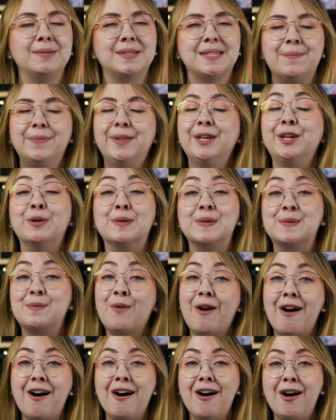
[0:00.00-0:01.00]
Something goes
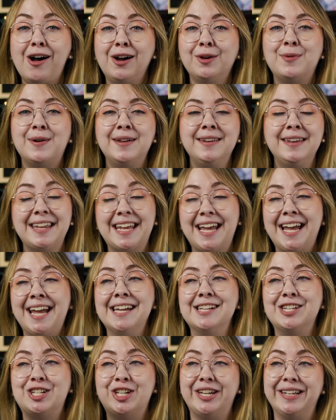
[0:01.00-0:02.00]
wrong one
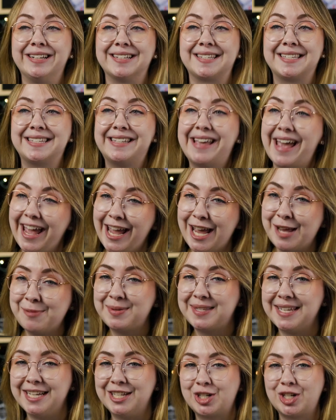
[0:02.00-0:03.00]
day and she
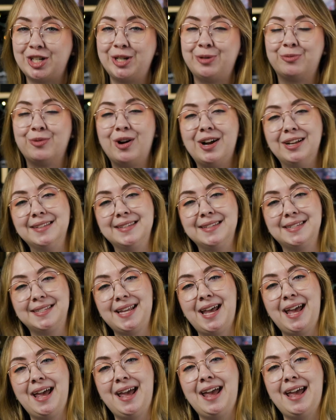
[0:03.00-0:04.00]
escapes, and she runs
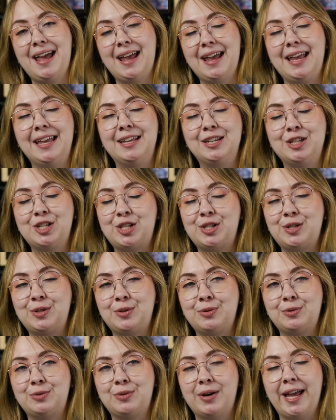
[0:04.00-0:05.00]

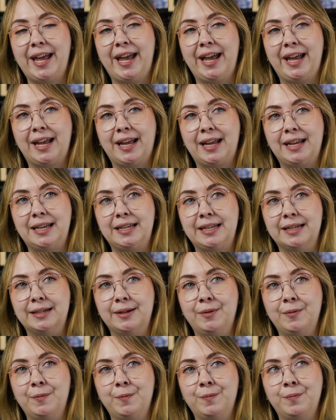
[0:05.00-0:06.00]
into
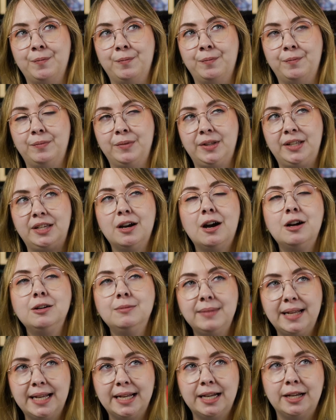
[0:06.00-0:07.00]
a
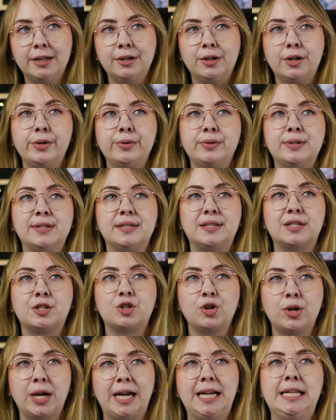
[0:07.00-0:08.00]
young man who is
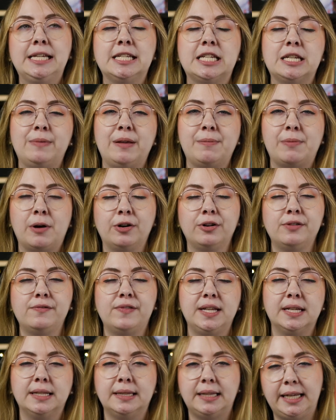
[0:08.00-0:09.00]
training to be part of
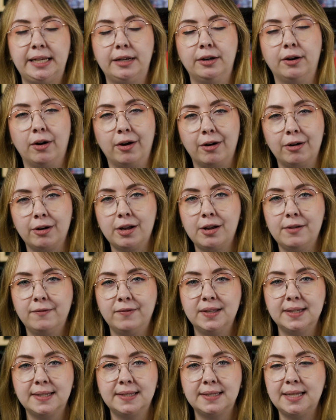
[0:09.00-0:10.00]
the elite guard
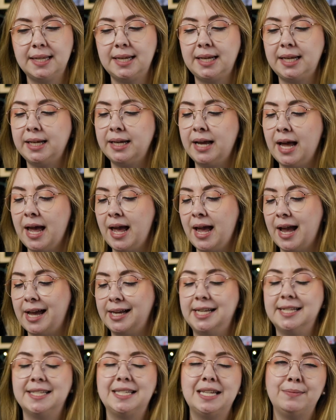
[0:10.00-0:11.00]
of this city,
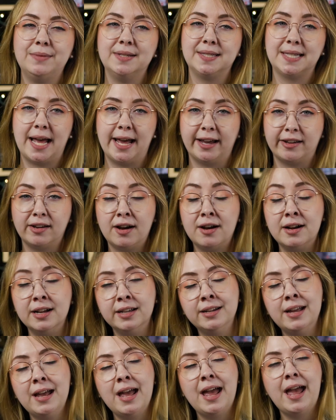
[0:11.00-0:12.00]
and his name is Ekon.